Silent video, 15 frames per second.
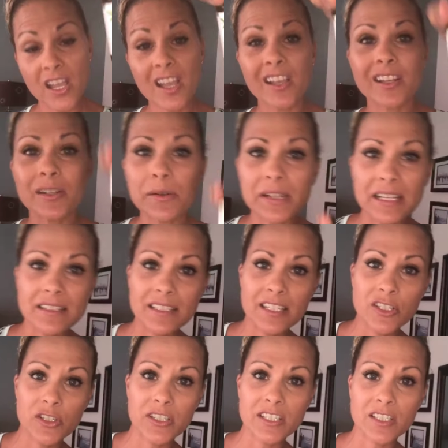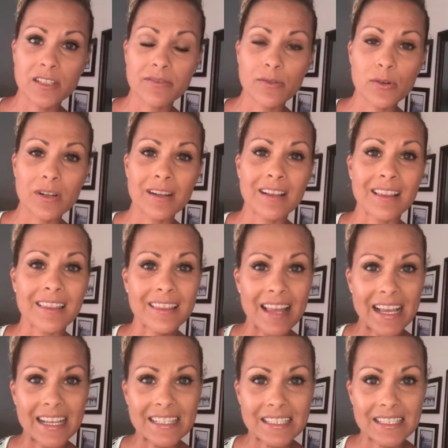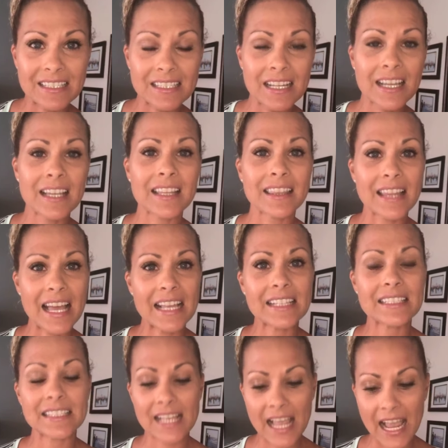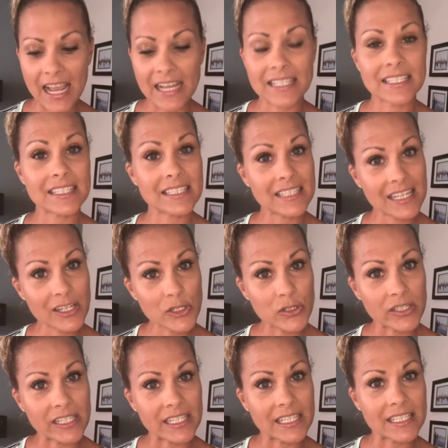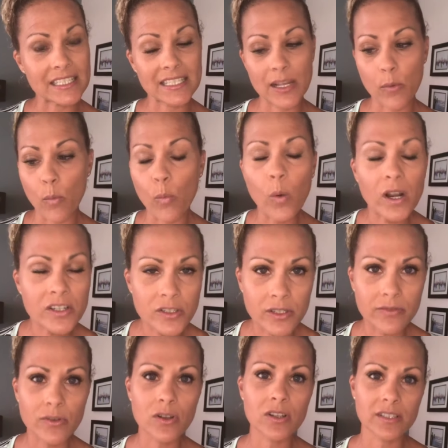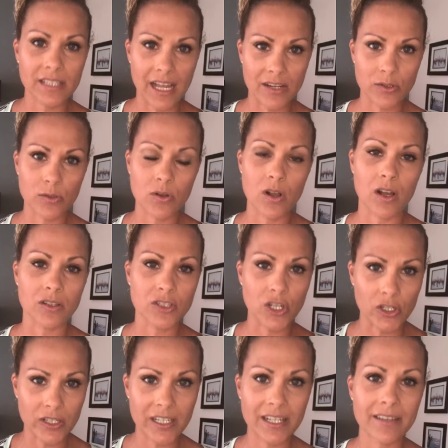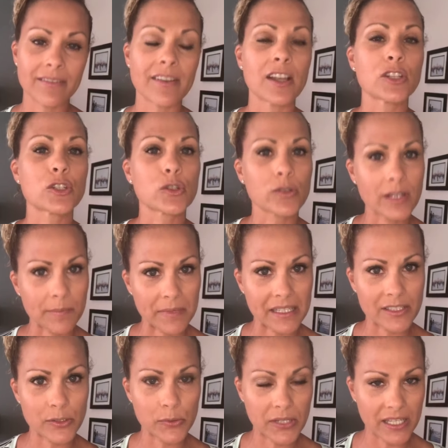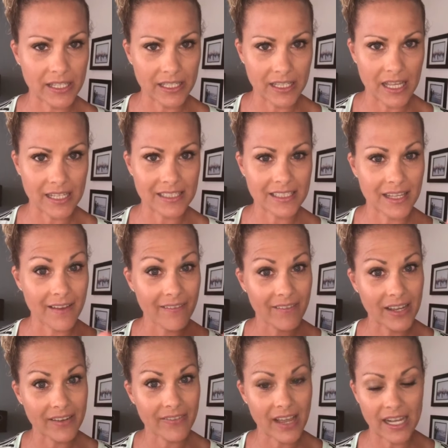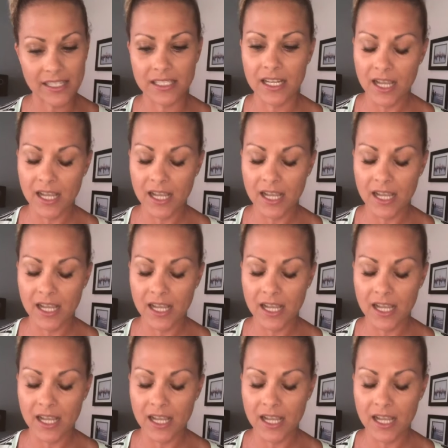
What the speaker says: You know what else tea tree is good for? Lice. Lice hate tea tree. It is a wonderful natural alternative treatment to killing lice. Fun fact.